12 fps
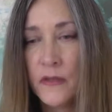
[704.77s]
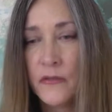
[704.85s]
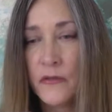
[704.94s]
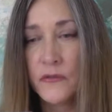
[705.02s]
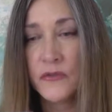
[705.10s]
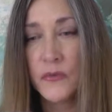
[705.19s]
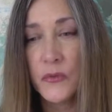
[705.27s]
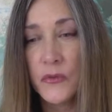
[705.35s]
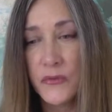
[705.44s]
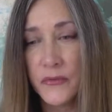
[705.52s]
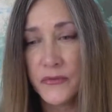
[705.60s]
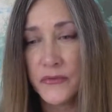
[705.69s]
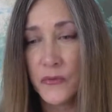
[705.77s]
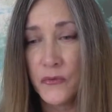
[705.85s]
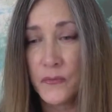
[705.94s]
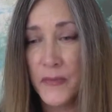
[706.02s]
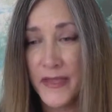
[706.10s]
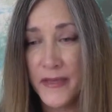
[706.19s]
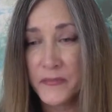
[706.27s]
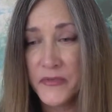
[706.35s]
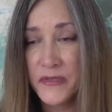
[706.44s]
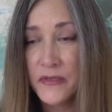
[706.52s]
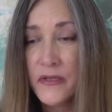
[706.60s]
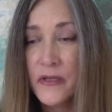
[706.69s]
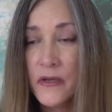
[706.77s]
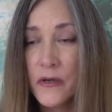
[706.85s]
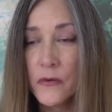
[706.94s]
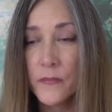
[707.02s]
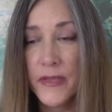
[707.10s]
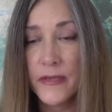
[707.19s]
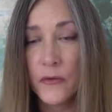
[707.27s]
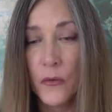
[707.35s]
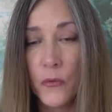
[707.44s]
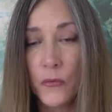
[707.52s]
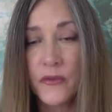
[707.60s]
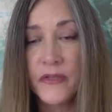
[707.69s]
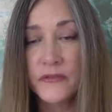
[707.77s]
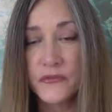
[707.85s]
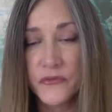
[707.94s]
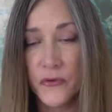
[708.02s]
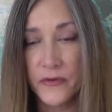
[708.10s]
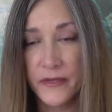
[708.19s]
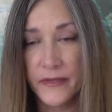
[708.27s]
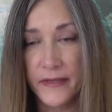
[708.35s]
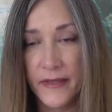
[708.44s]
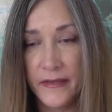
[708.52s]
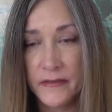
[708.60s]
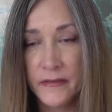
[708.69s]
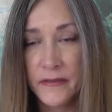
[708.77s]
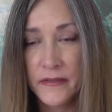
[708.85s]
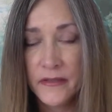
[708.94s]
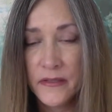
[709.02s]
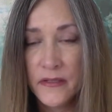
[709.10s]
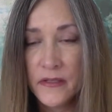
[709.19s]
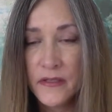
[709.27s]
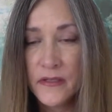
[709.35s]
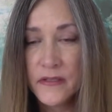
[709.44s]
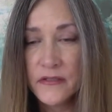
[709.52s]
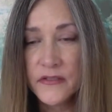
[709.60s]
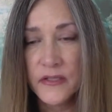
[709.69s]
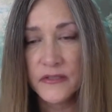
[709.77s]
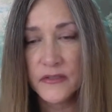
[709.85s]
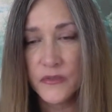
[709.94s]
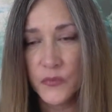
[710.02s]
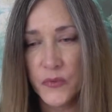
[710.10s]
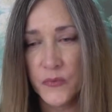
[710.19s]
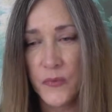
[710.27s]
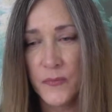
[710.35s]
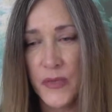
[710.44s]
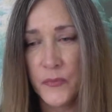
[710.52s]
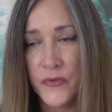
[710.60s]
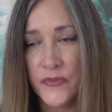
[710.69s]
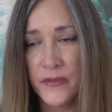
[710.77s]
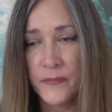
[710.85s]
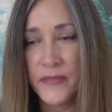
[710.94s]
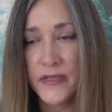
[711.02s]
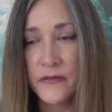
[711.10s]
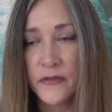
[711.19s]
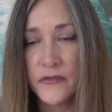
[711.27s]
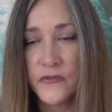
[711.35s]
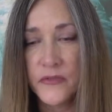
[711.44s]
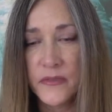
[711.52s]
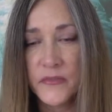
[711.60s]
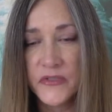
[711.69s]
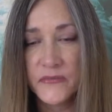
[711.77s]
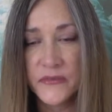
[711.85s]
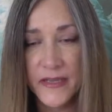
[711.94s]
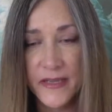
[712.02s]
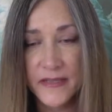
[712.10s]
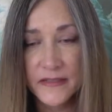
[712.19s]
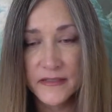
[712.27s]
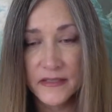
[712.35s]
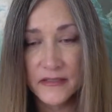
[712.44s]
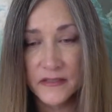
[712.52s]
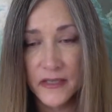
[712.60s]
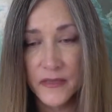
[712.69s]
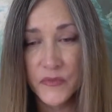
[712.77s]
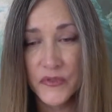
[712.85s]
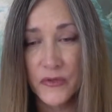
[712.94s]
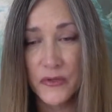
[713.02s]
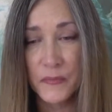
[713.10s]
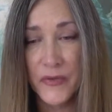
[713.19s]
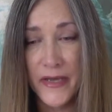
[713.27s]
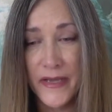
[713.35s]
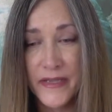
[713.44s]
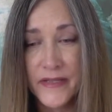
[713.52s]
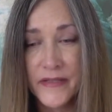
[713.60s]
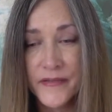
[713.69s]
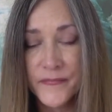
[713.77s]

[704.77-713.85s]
Those who are hurt or maimed are made whole and strong again, just as we remember them in our dreams of days and times gone by.